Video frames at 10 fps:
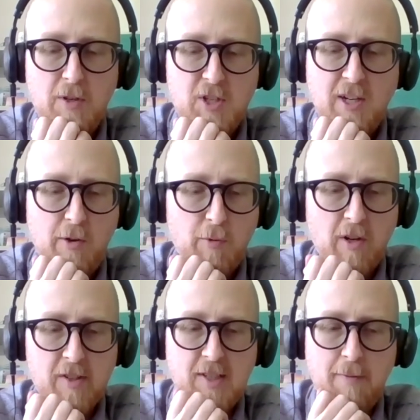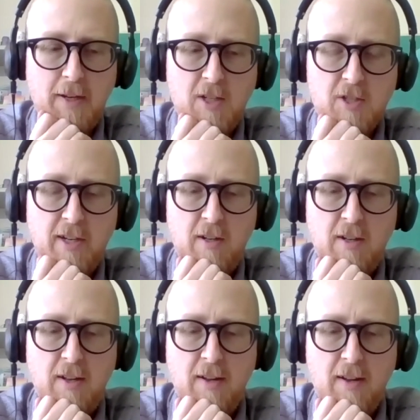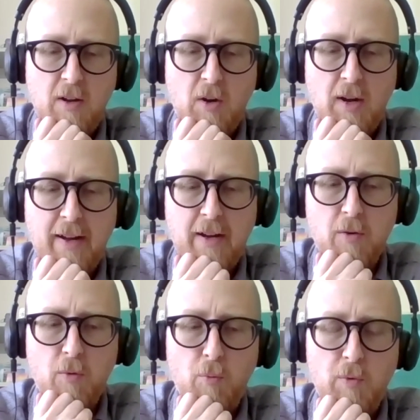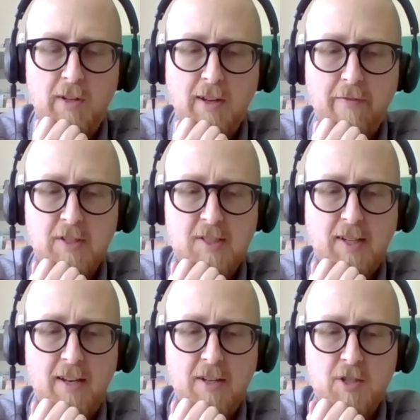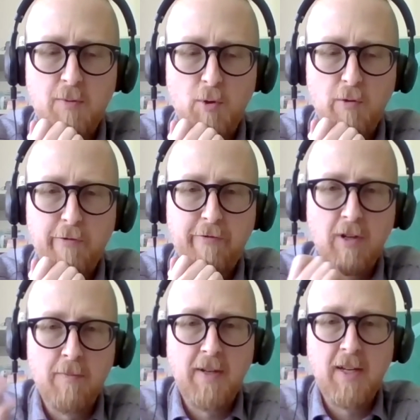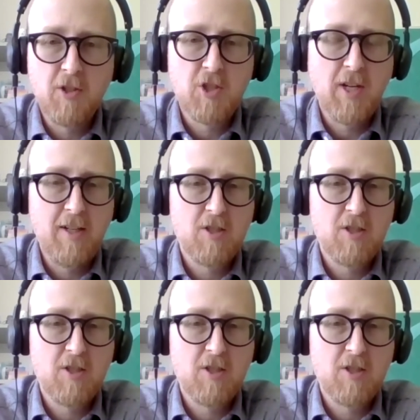Generally, we're on the same page there. We have decided to move from English Studies